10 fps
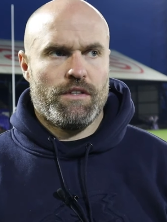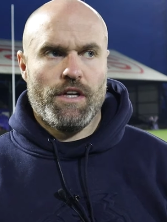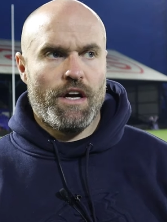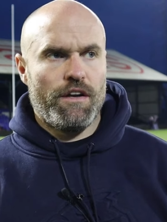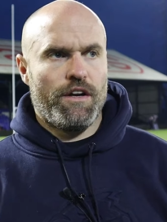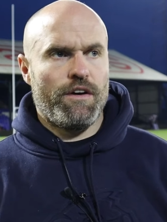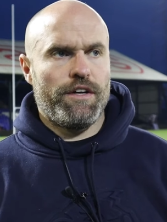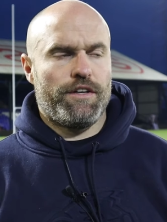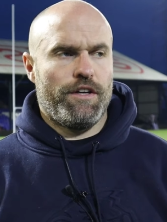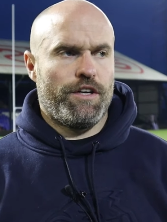No, no,
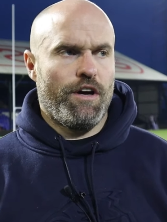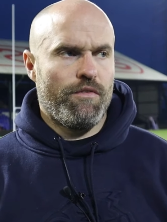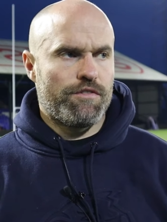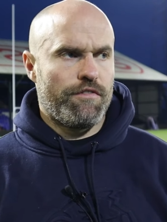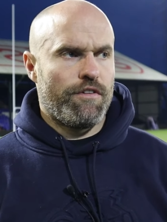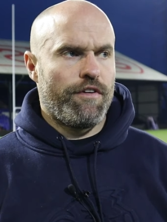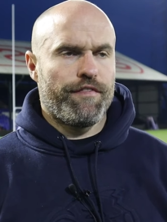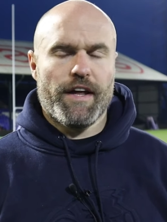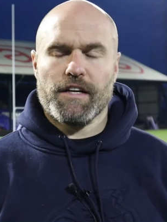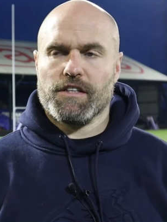you, you can always re
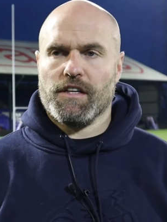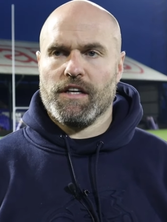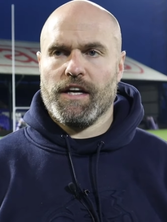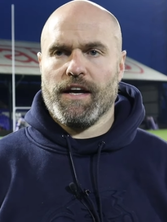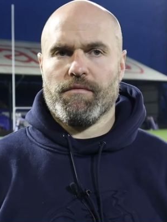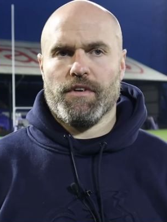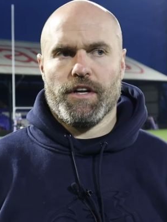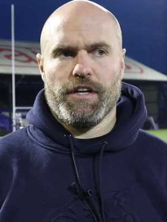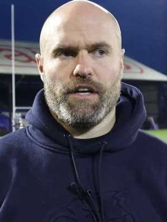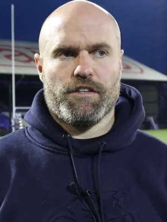reflect and, um,
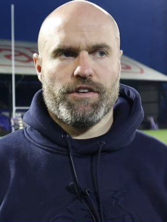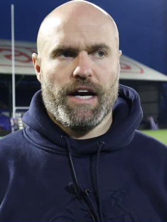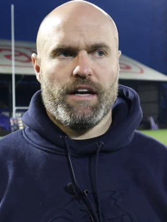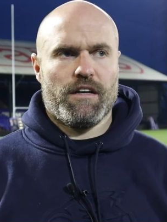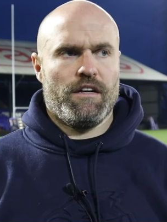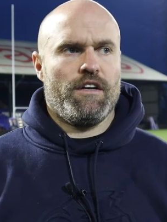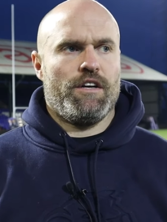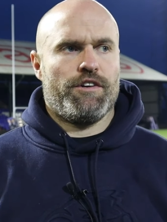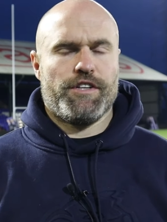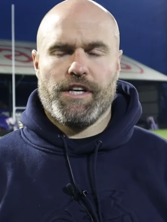and, and try and
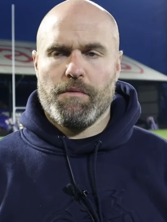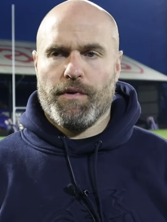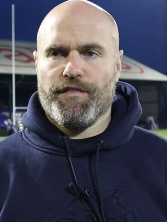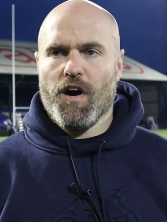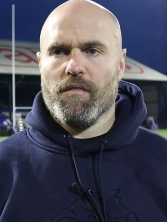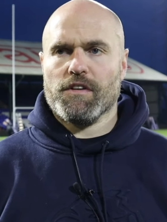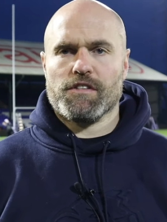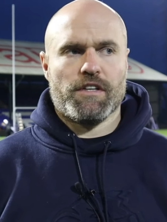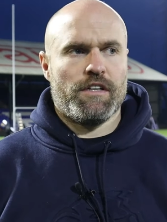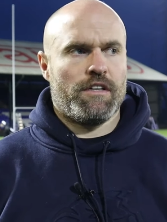critique
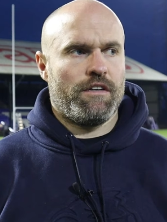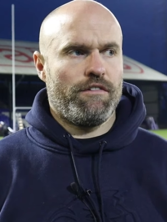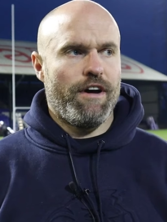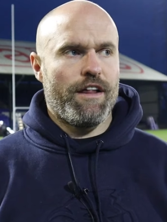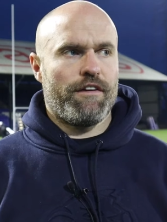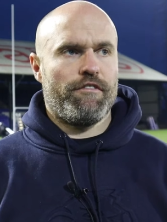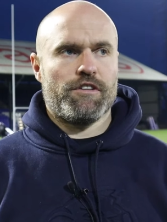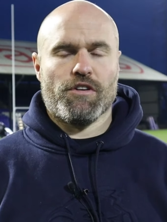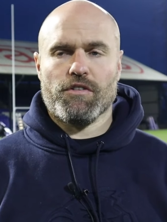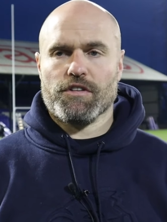performance and rather than
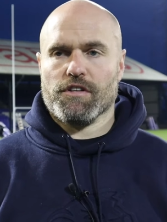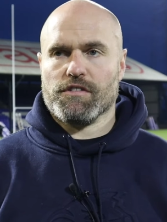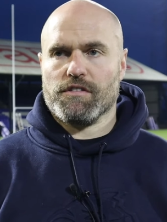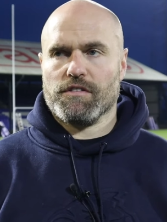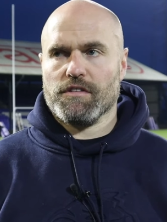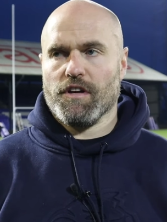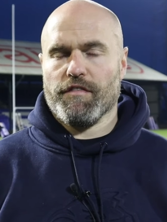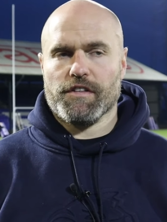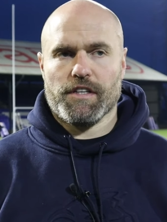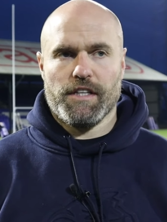result because
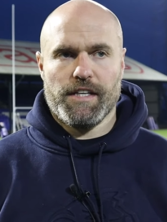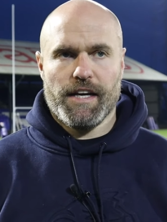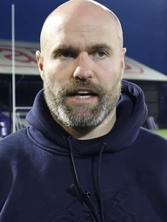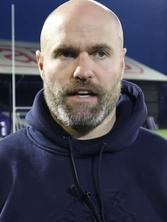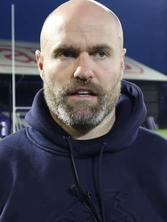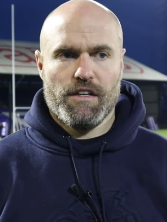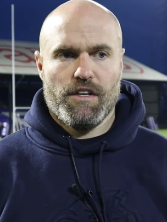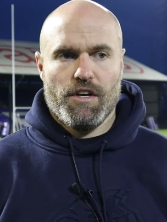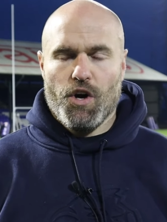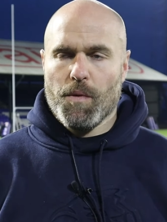obviously you're taking
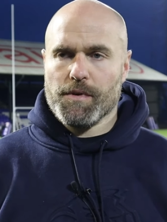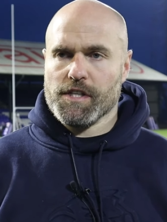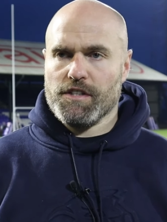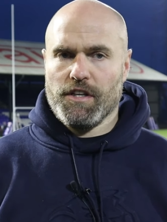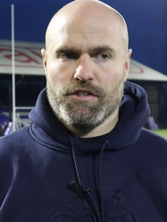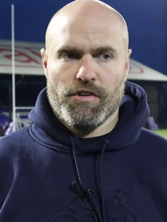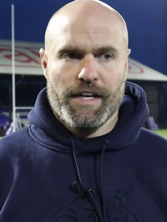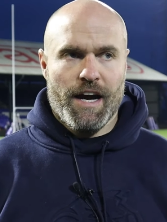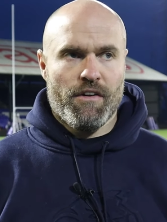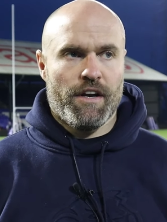opposition into
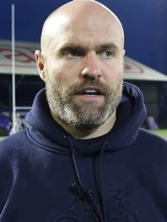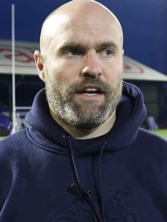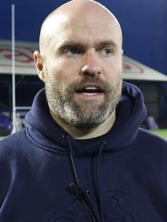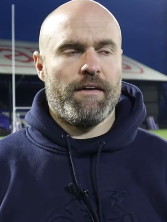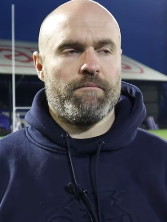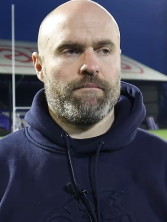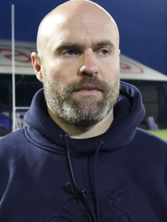account and um,